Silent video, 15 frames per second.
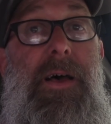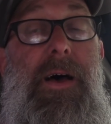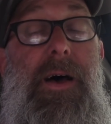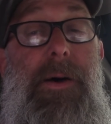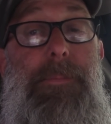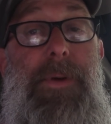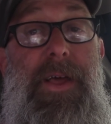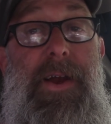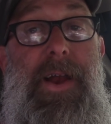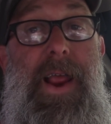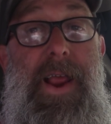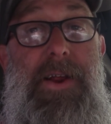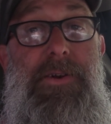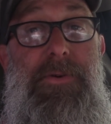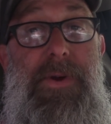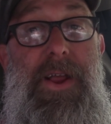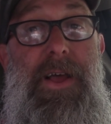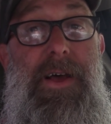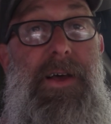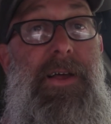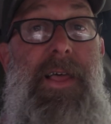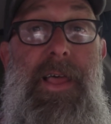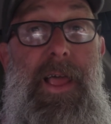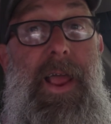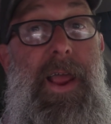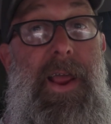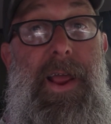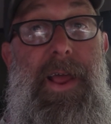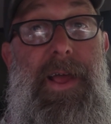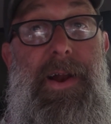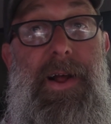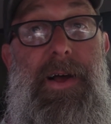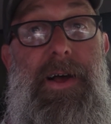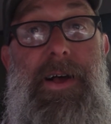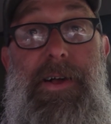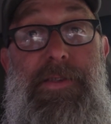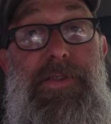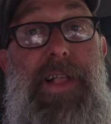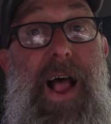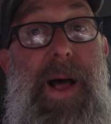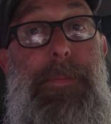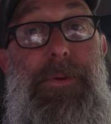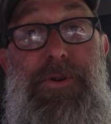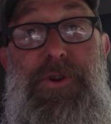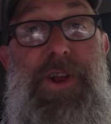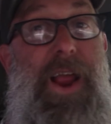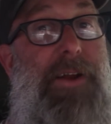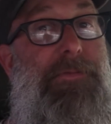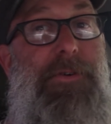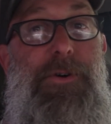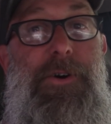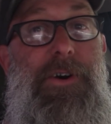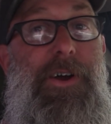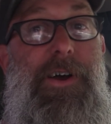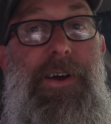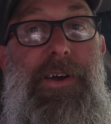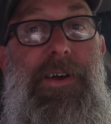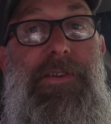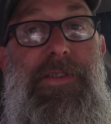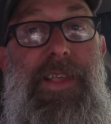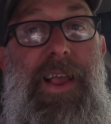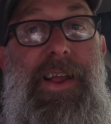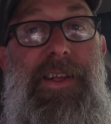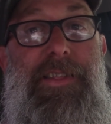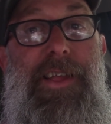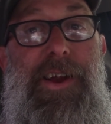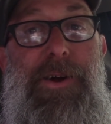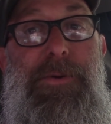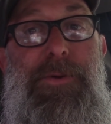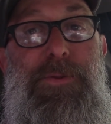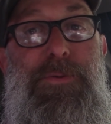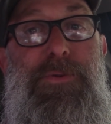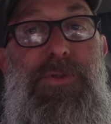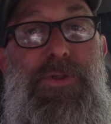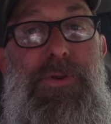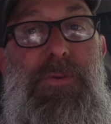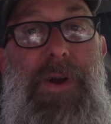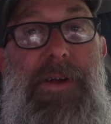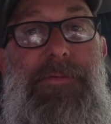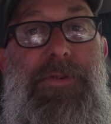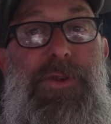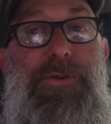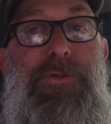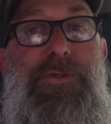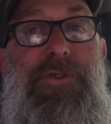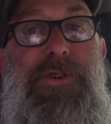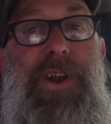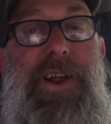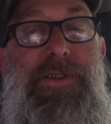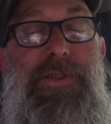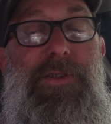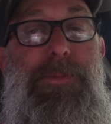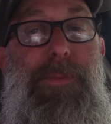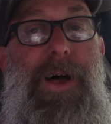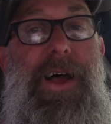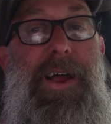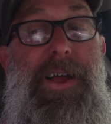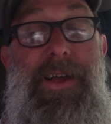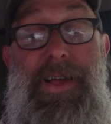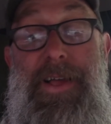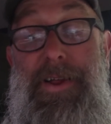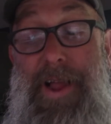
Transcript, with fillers: uh, Ben and Andrea, and uh, stop and chat for a second there with Roots and Refuge, Jess and Maya.